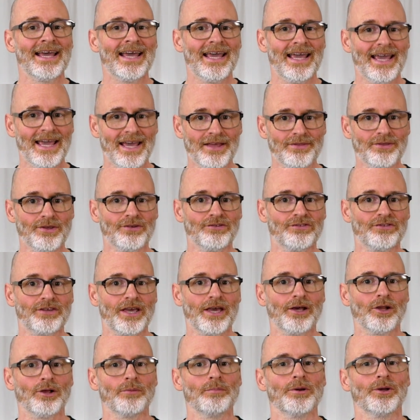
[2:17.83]
and the
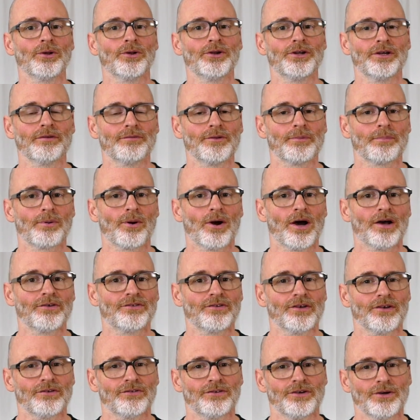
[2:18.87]
scalability of the
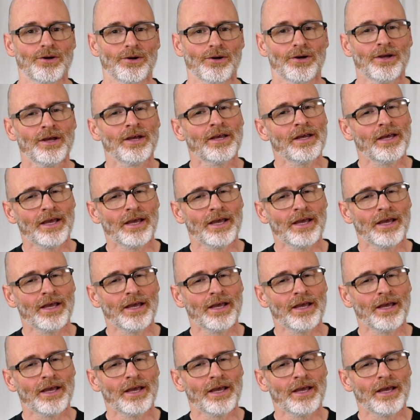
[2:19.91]
process here.